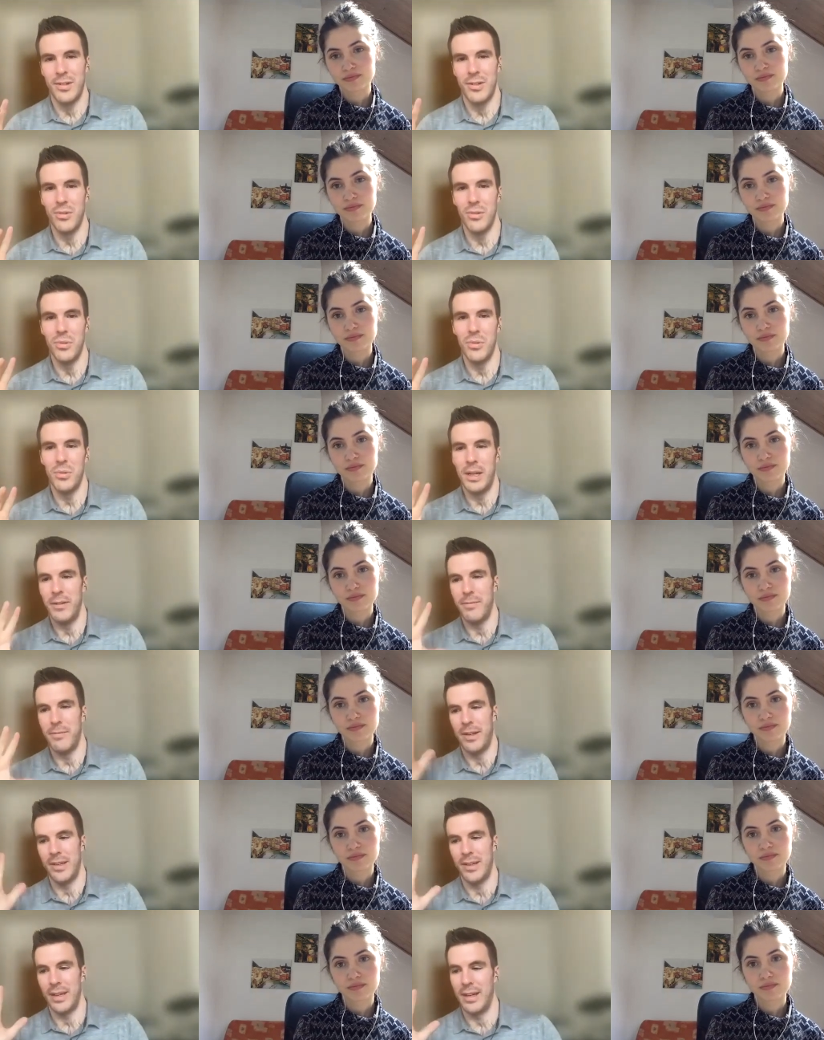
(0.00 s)
Speaker 1: to
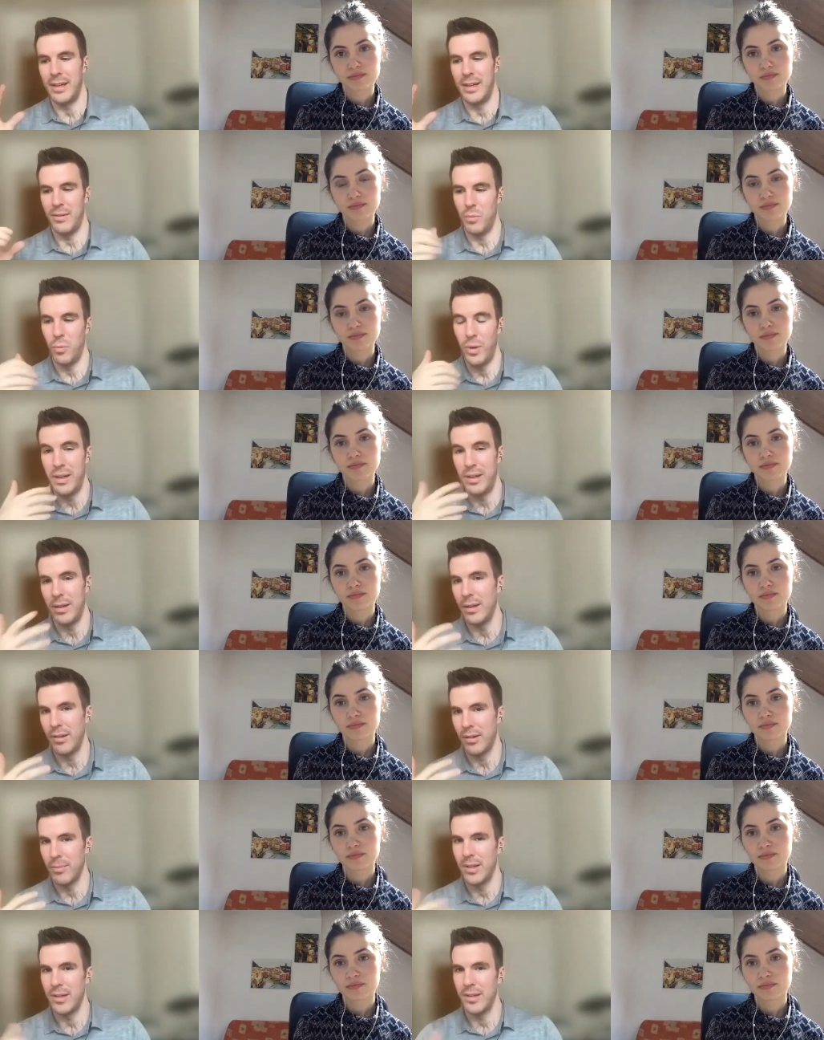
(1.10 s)
investigate wind
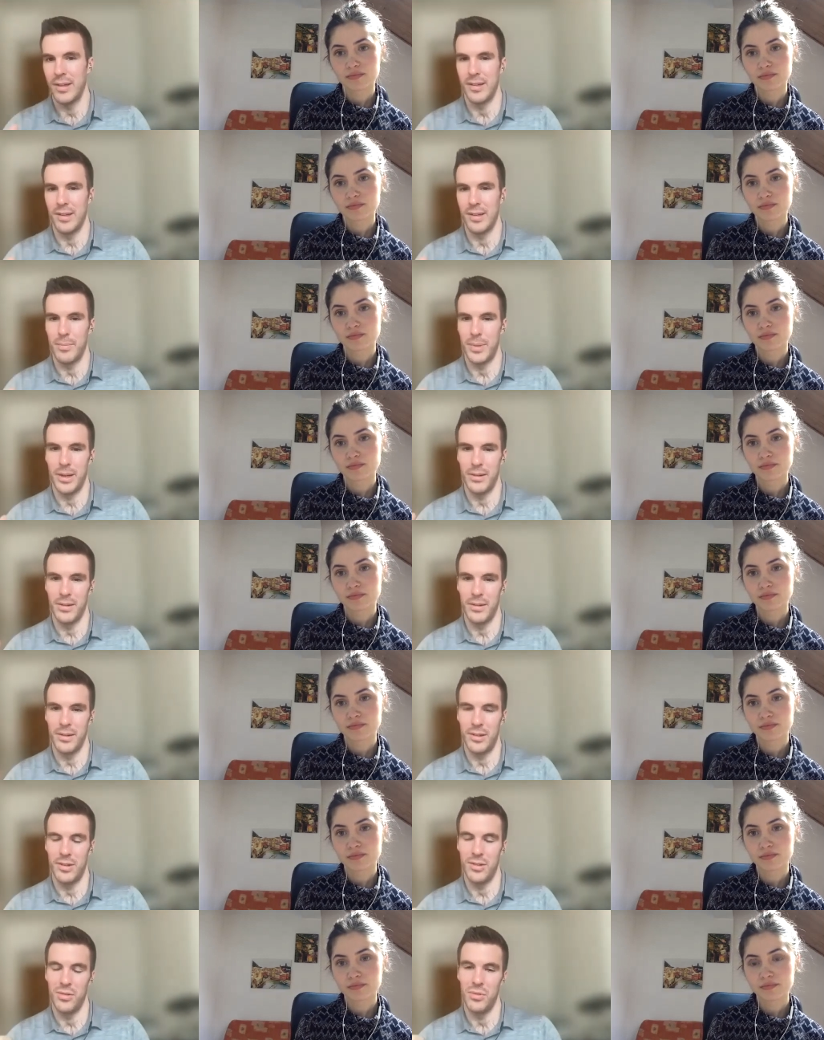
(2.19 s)
instruments as compared
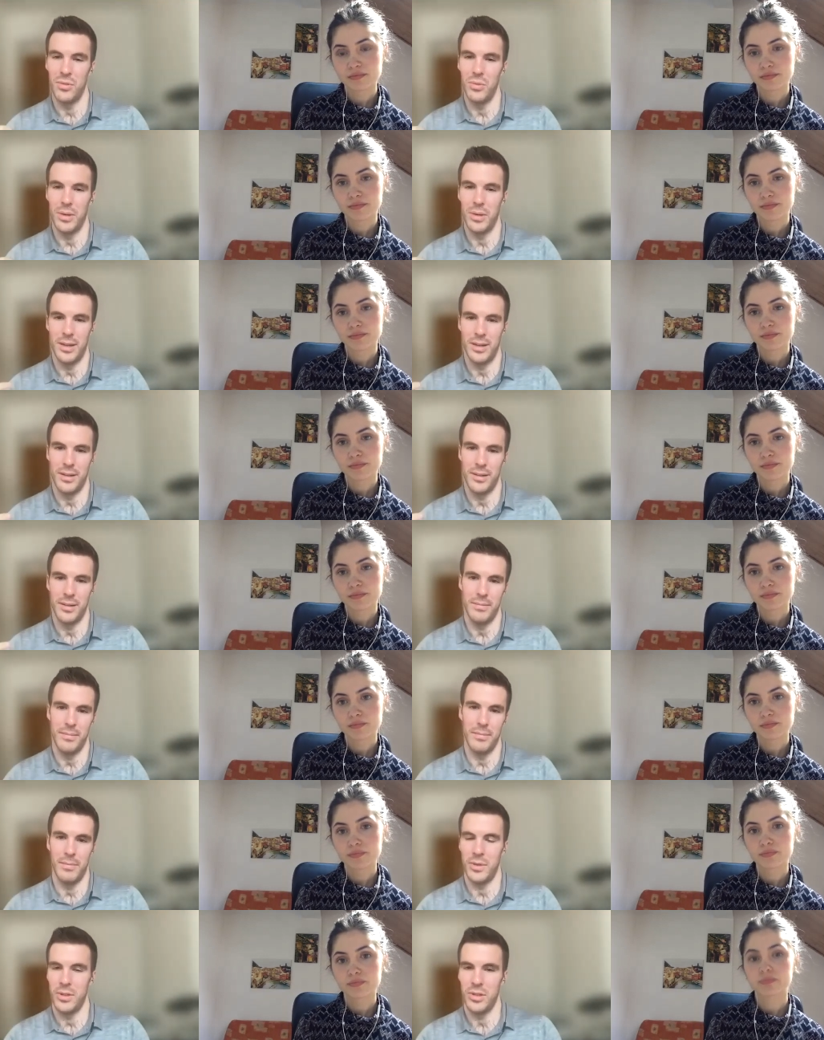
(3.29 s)
to
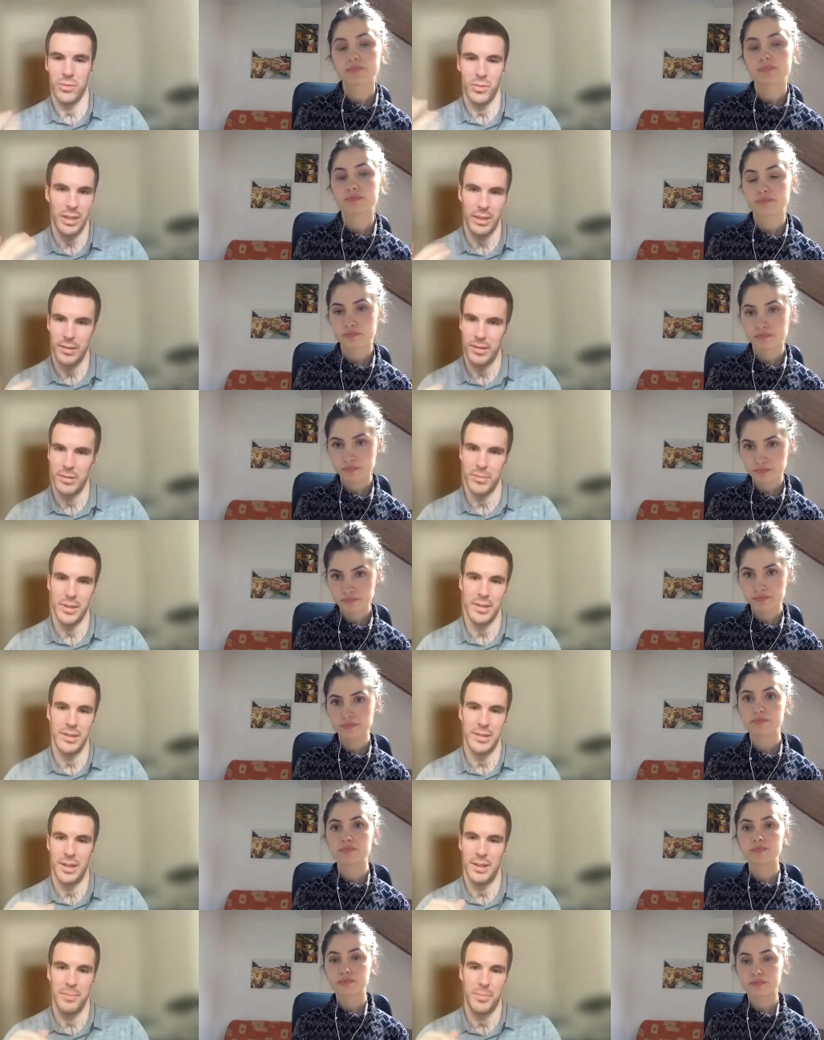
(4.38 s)
um, string
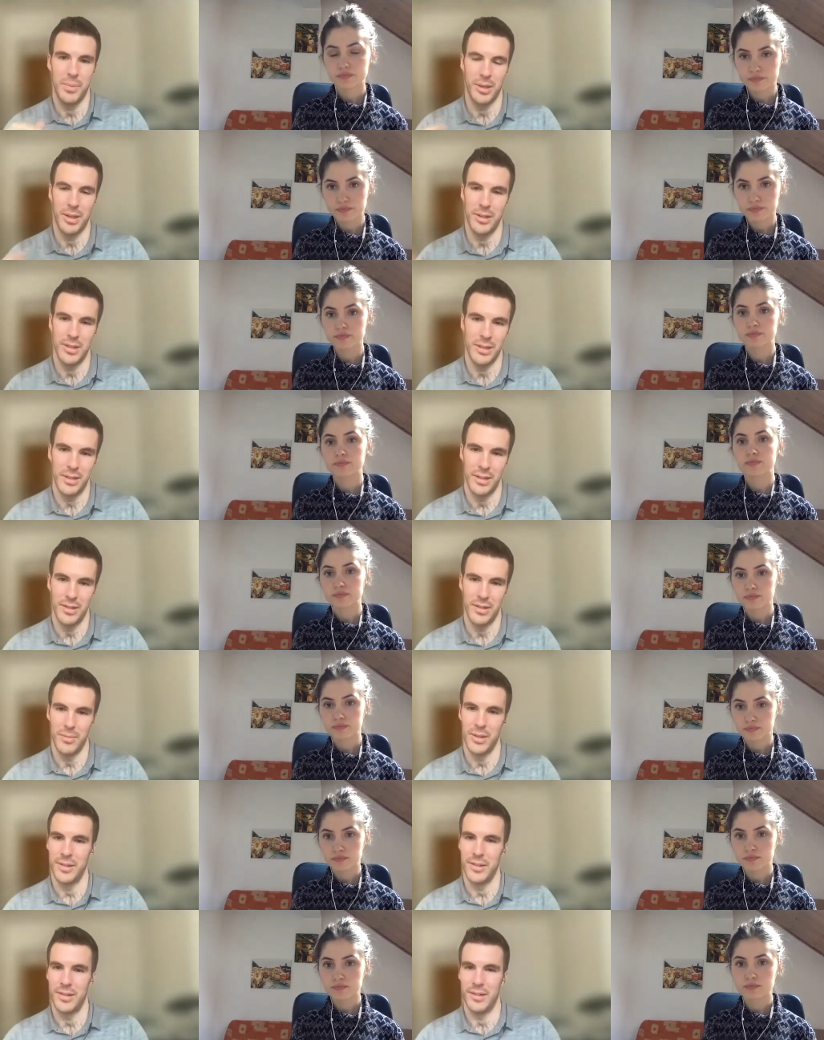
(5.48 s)
instruments and percussion
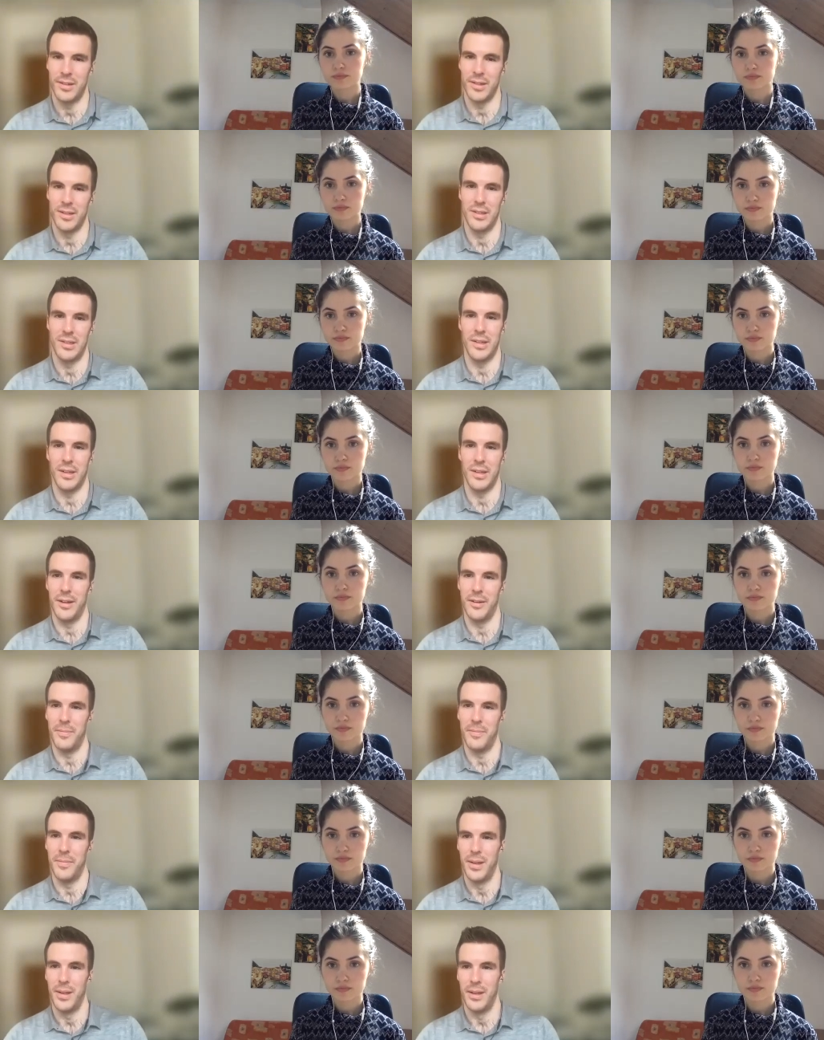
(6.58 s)
instruments. Just
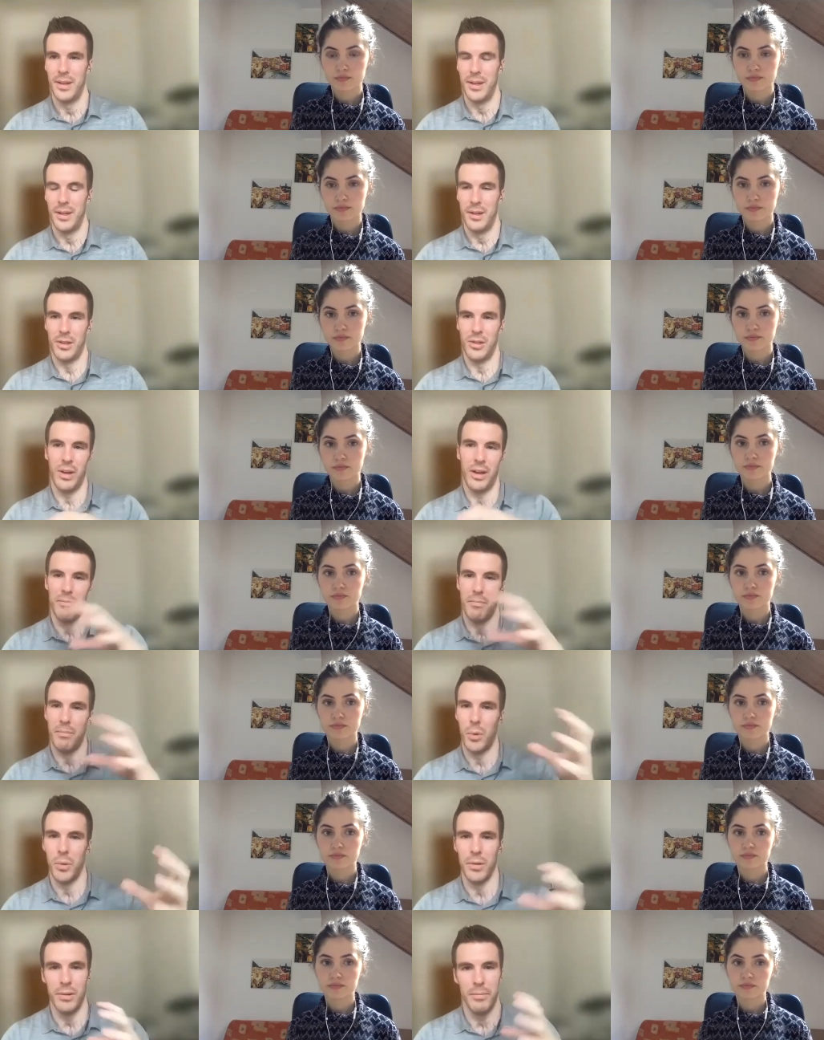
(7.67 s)
um, you have
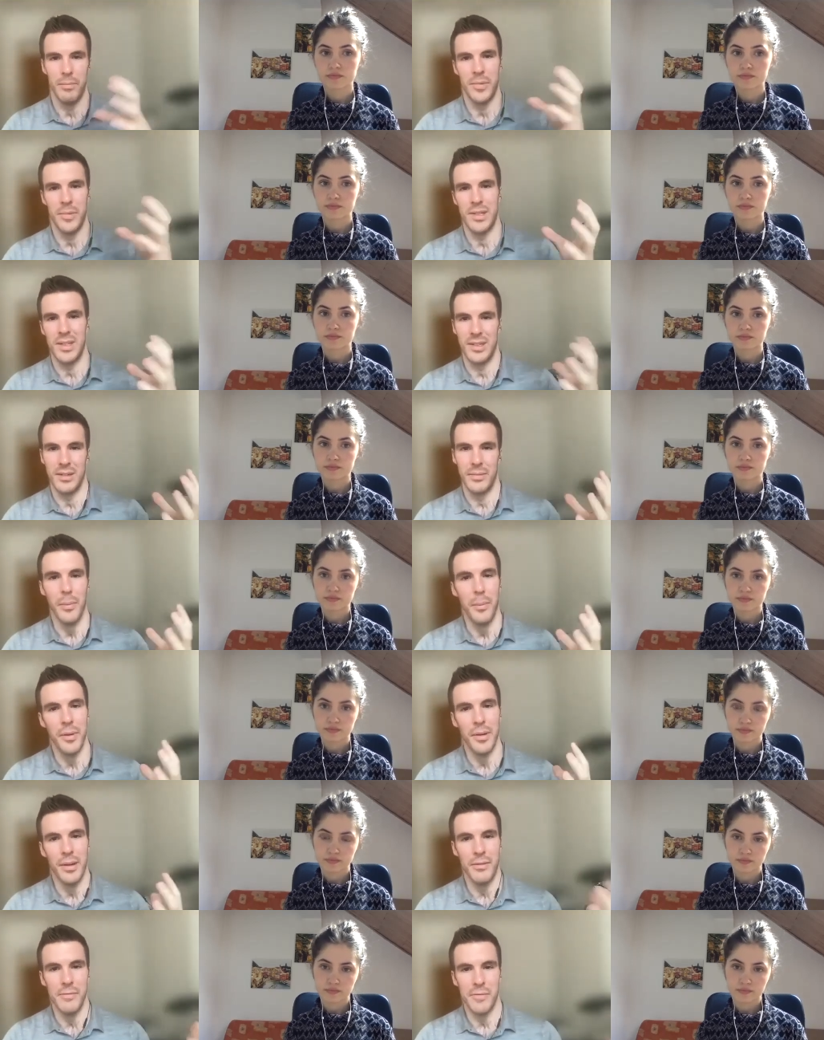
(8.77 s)
more
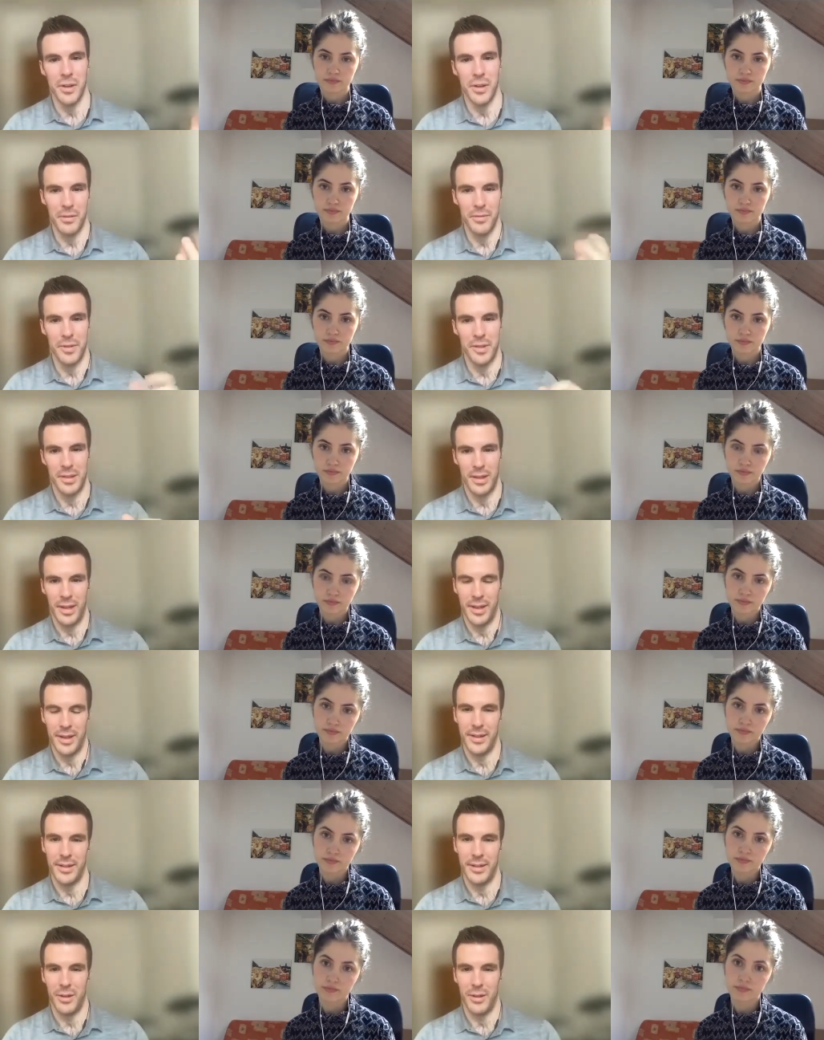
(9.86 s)
systems involved,
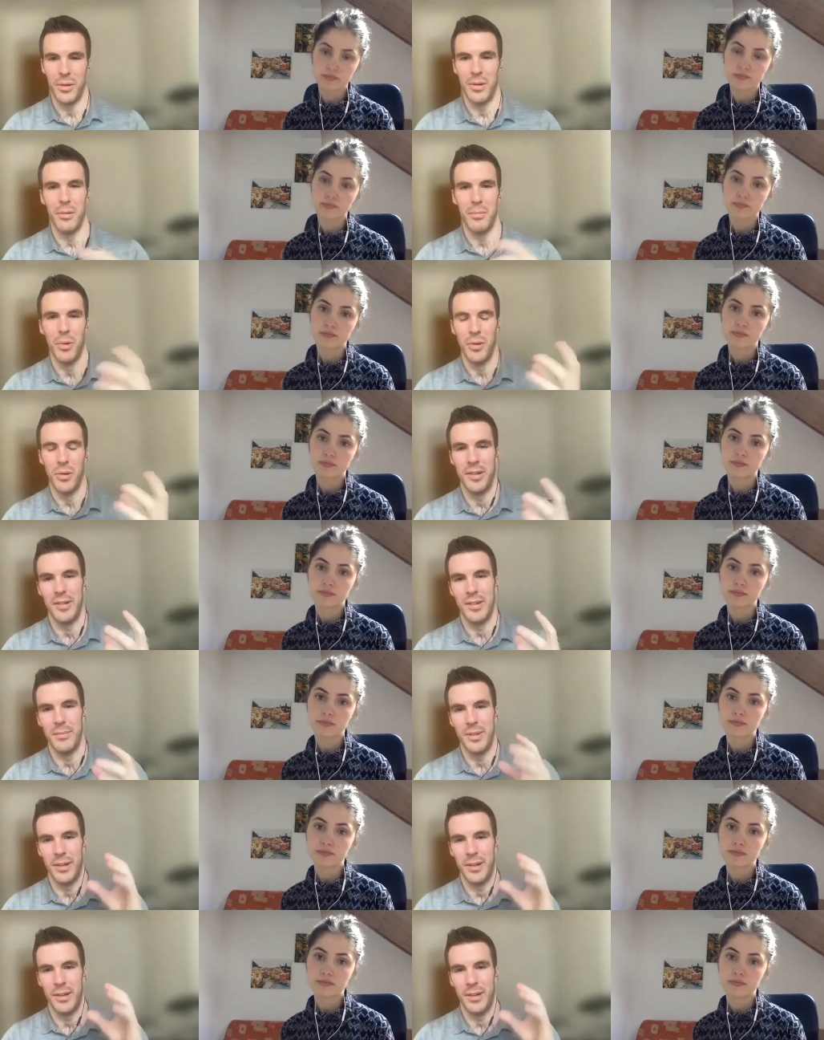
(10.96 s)
uh, or or more systems